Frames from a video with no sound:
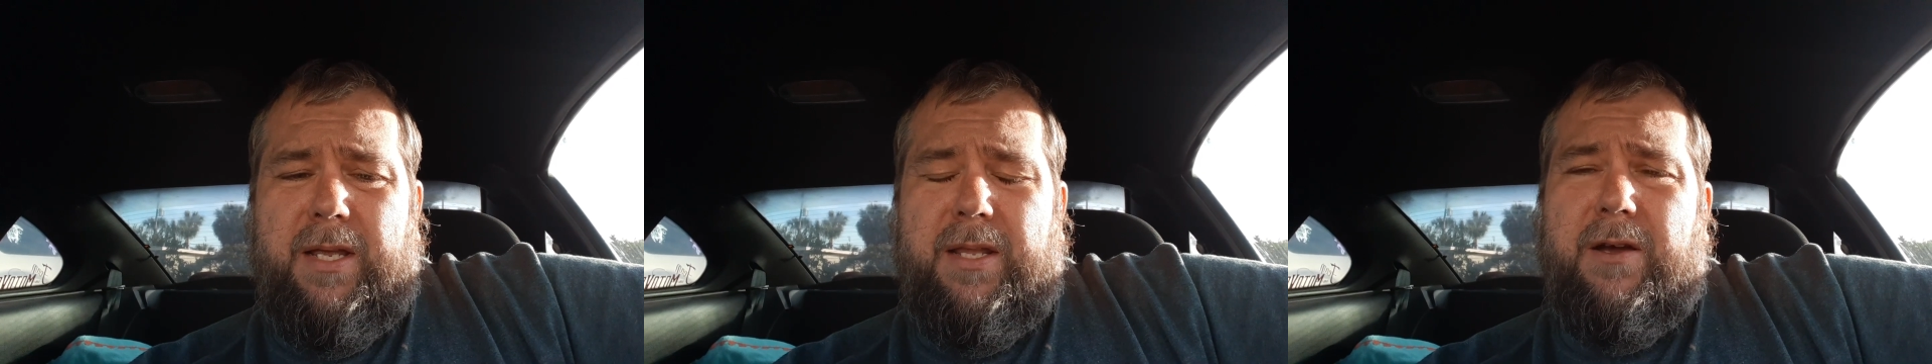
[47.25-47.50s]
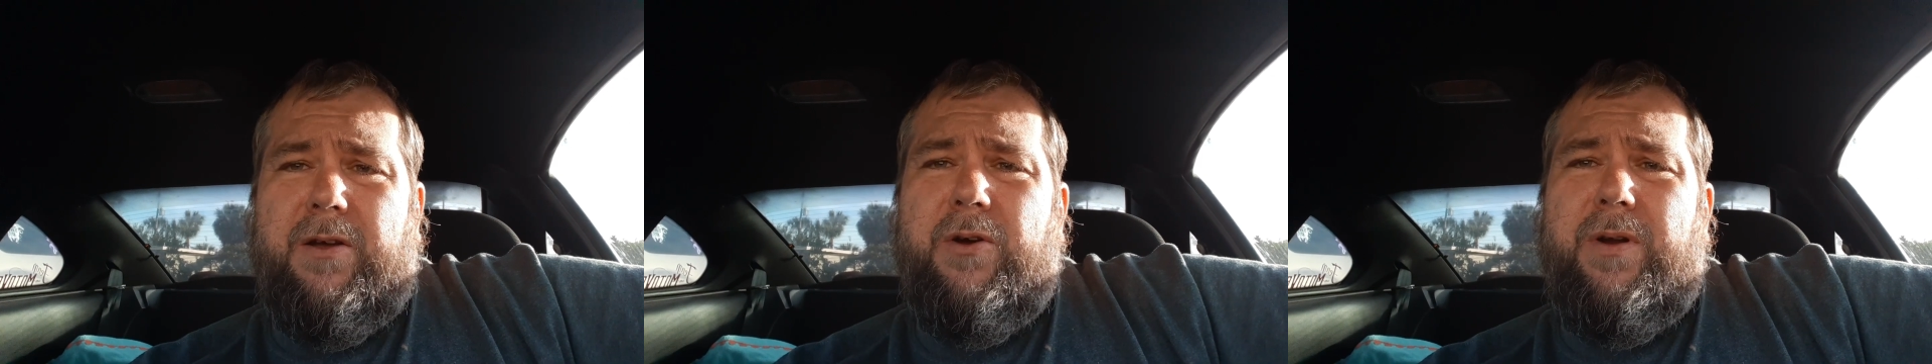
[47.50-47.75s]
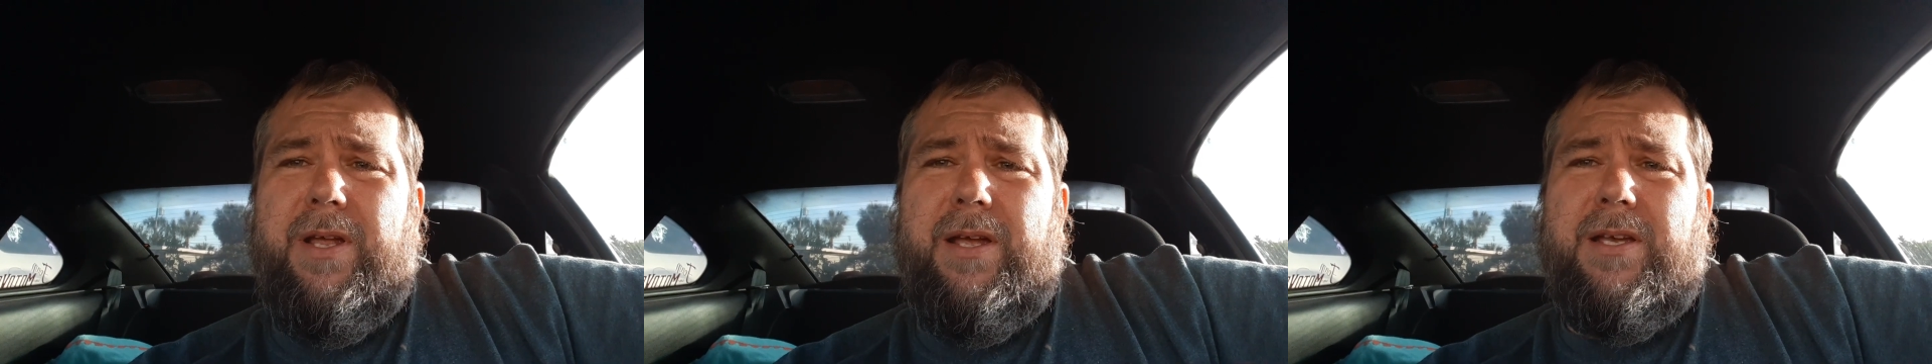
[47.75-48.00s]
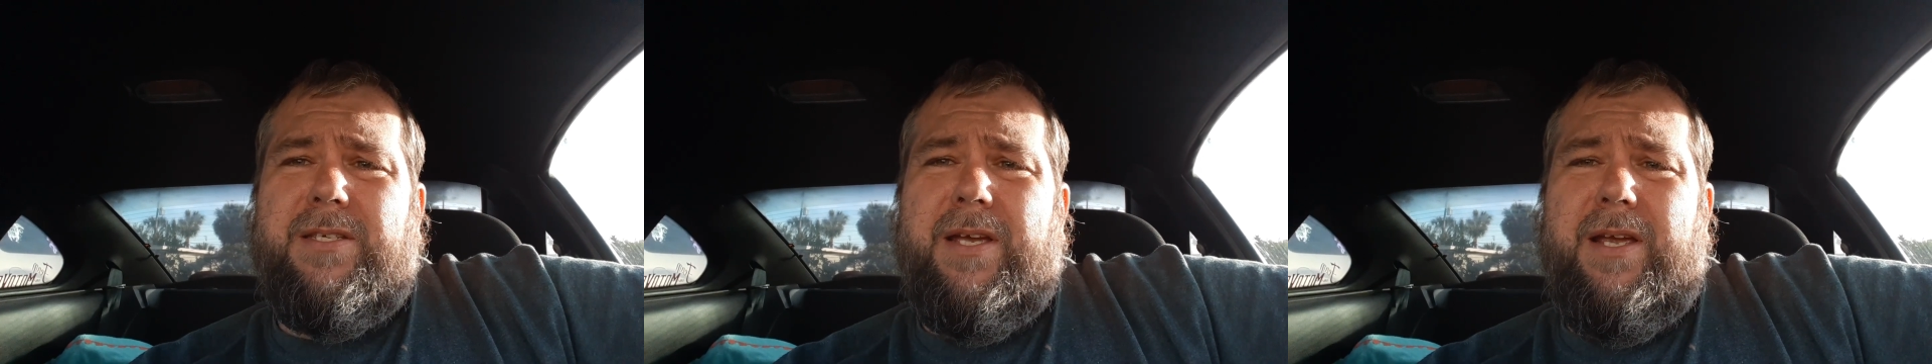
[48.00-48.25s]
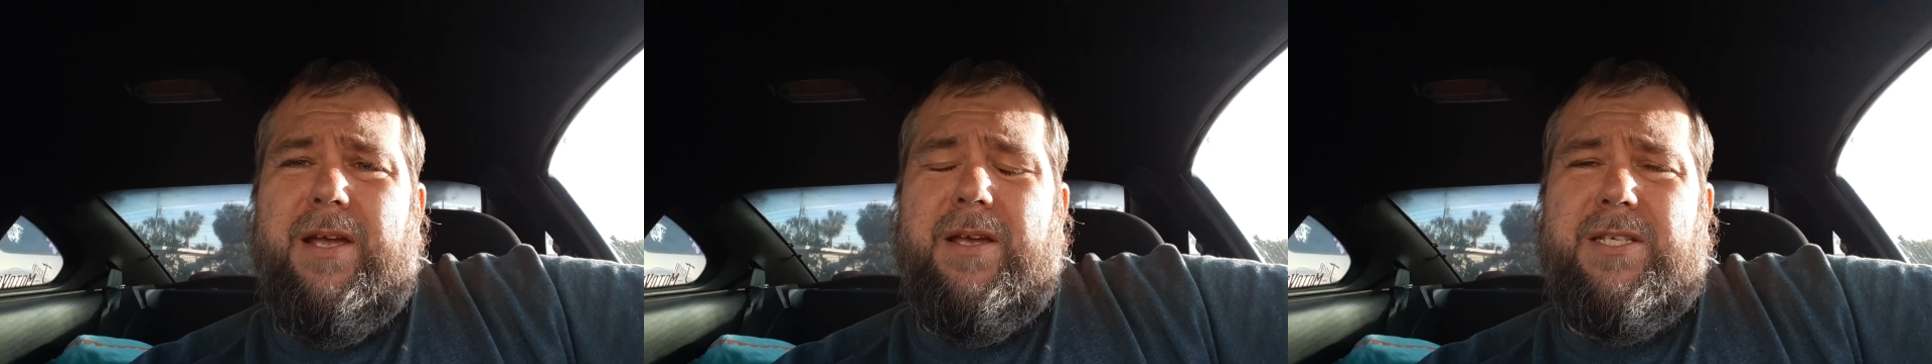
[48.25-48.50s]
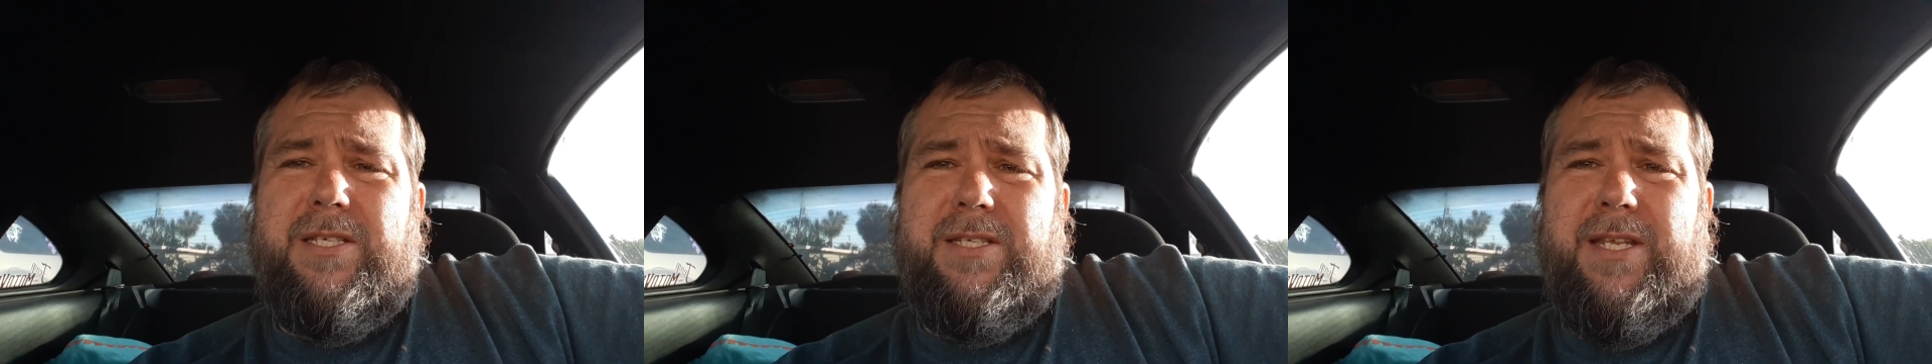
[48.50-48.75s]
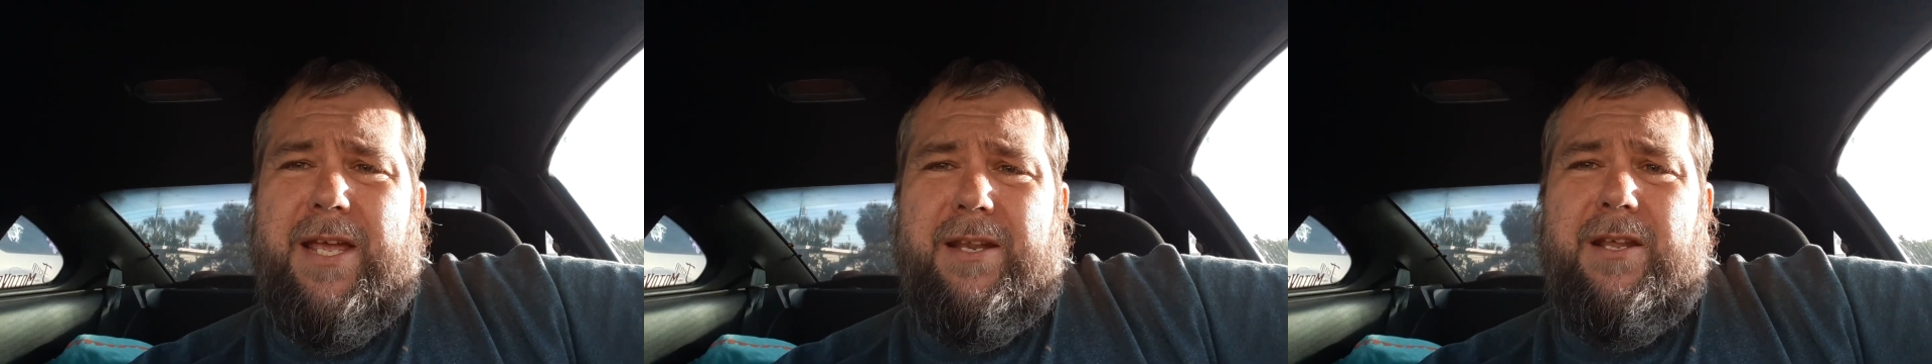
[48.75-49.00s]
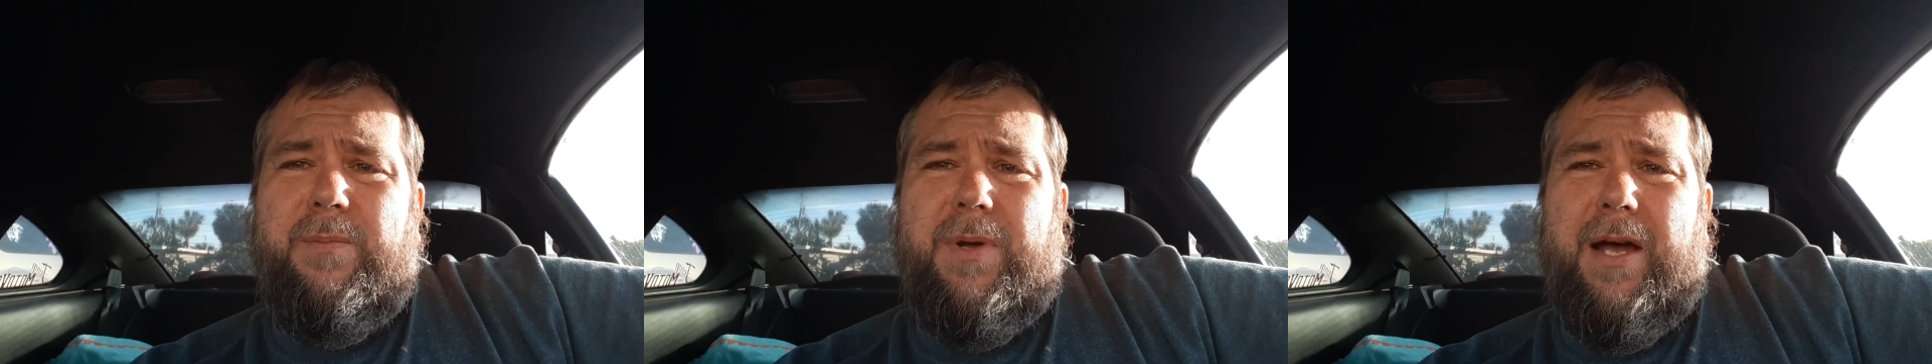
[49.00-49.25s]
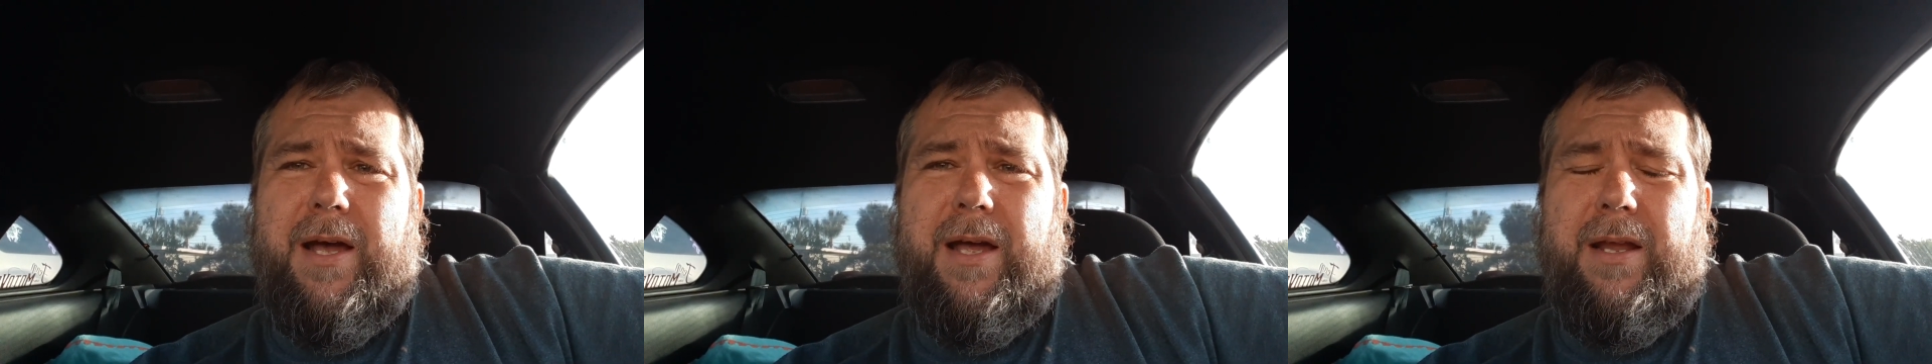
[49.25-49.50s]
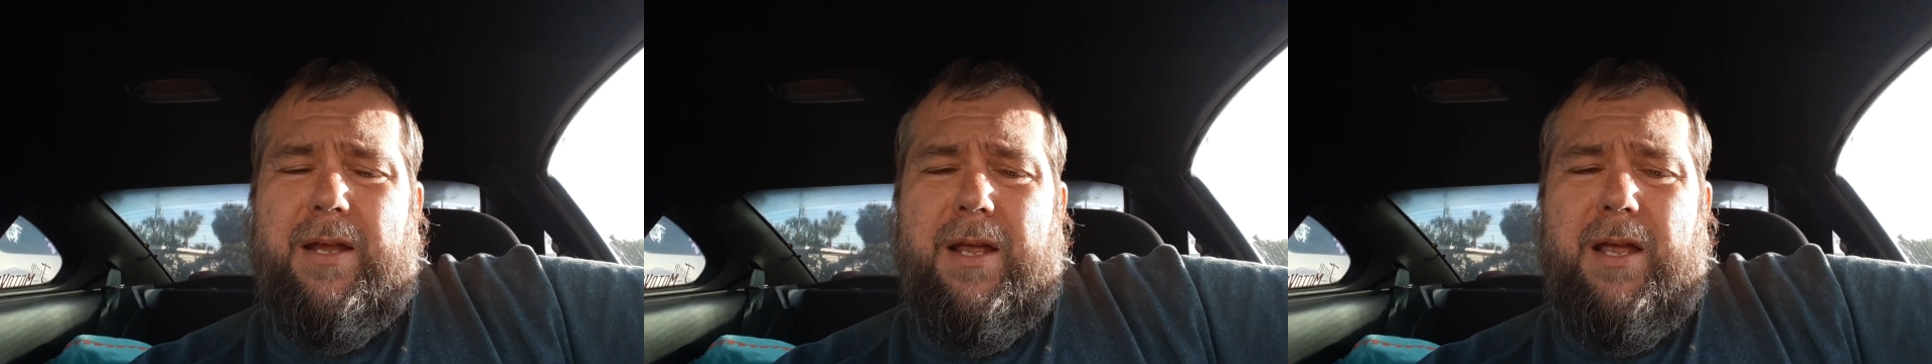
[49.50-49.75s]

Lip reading: Now, Cody is a stand-up guy.